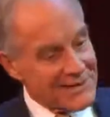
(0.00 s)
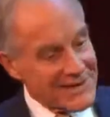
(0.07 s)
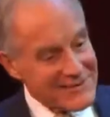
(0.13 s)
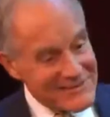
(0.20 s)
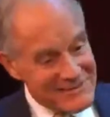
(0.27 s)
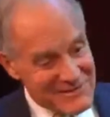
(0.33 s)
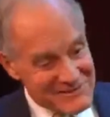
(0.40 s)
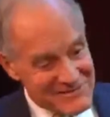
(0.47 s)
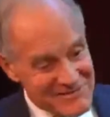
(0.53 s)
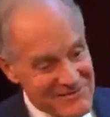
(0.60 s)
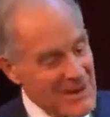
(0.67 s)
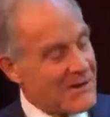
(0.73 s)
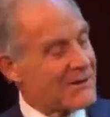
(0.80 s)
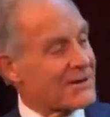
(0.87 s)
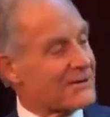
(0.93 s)
it's
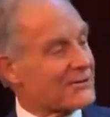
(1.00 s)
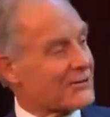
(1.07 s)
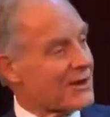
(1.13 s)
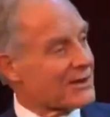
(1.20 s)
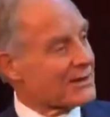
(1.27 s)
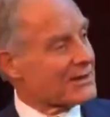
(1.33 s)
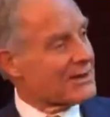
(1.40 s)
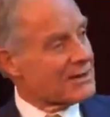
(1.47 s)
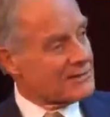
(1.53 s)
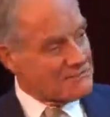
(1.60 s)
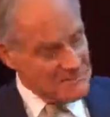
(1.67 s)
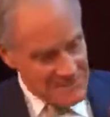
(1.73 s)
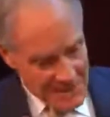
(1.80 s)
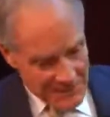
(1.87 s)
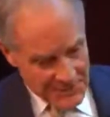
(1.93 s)
very exciting. It's
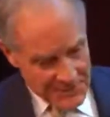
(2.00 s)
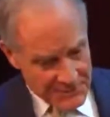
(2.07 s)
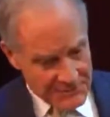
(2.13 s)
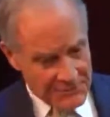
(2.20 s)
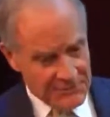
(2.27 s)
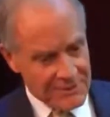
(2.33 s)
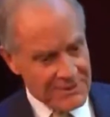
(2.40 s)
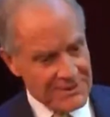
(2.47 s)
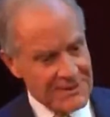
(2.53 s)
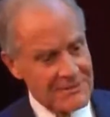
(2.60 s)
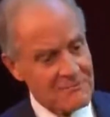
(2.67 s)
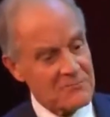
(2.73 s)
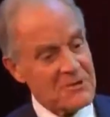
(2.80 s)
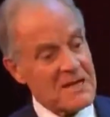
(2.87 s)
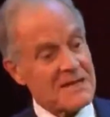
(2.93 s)
very interesting. It
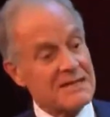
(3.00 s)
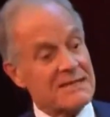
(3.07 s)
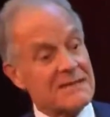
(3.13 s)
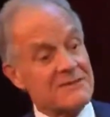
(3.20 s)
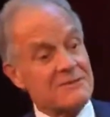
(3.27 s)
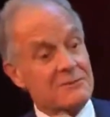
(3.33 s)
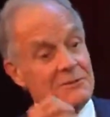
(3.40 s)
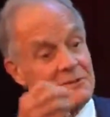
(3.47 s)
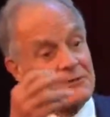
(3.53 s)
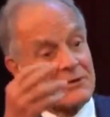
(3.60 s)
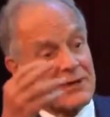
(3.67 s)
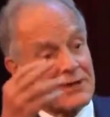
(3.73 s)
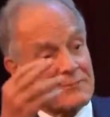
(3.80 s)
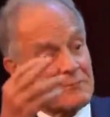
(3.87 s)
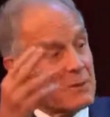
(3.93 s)
really gets you
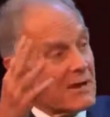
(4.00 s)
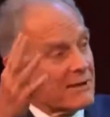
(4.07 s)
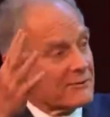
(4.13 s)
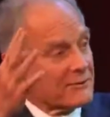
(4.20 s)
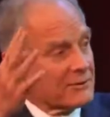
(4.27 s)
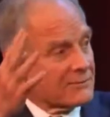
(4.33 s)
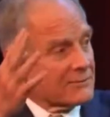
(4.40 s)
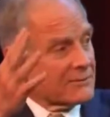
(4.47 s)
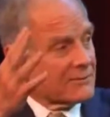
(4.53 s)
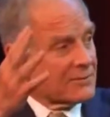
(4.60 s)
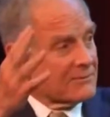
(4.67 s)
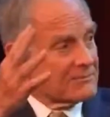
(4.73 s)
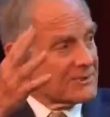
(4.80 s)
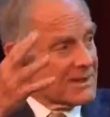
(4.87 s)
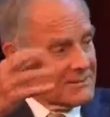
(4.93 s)
excited positively
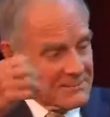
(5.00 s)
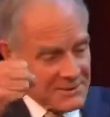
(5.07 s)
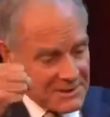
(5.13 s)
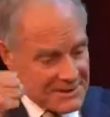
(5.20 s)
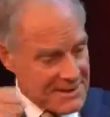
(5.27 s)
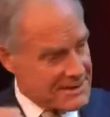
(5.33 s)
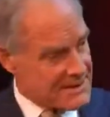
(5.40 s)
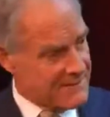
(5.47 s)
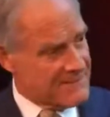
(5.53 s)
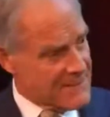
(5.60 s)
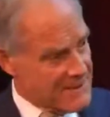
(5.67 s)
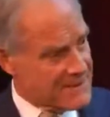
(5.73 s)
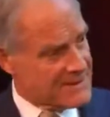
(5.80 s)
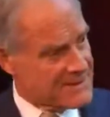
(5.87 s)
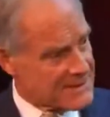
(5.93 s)
sometimes. It gets you
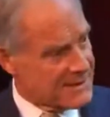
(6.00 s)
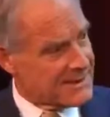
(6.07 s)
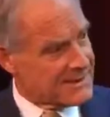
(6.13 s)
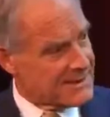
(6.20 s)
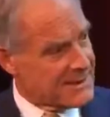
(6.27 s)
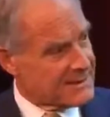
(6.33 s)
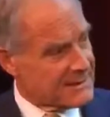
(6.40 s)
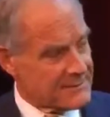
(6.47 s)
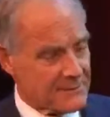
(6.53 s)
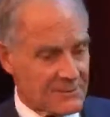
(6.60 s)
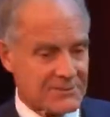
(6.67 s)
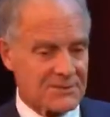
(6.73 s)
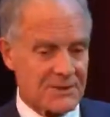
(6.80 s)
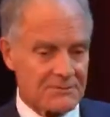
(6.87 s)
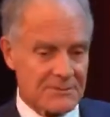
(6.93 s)
very excited
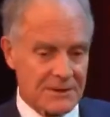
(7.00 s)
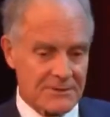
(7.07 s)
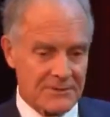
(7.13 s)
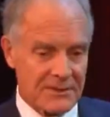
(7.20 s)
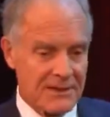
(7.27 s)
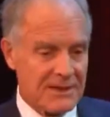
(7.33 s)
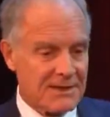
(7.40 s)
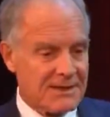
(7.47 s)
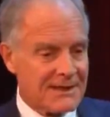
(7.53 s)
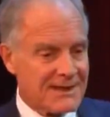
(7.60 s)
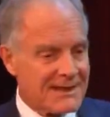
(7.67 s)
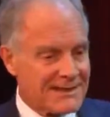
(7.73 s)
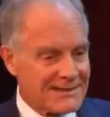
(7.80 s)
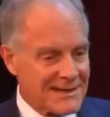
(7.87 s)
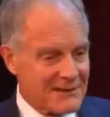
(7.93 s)
negatively sometimes.
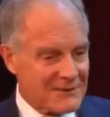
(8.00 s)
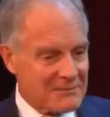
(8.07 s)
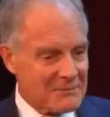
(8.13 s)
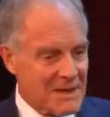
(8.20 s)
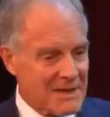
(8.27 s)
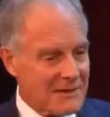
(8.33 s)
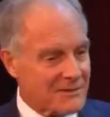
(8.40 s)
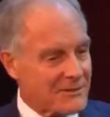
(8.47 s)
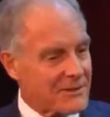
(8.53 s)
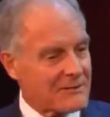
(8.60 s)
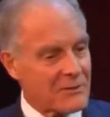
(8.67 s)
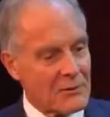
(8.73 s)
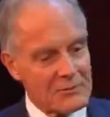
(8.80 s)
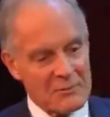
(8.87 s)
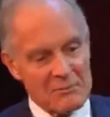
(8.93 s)
And it doesn't matter. They
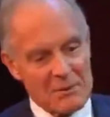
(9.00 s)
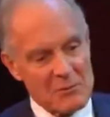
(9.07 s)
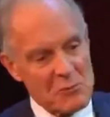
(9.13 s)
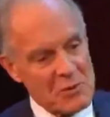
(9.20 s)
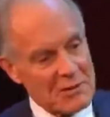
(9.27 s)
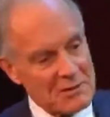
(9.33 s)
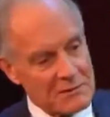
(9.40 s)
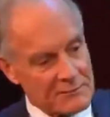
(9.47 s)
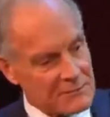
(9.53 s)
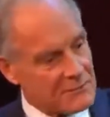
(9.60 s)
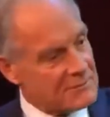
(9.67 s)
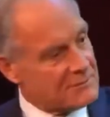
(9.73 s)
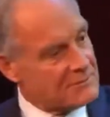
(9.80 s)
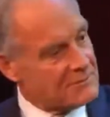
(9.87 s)
grow up to be wonderful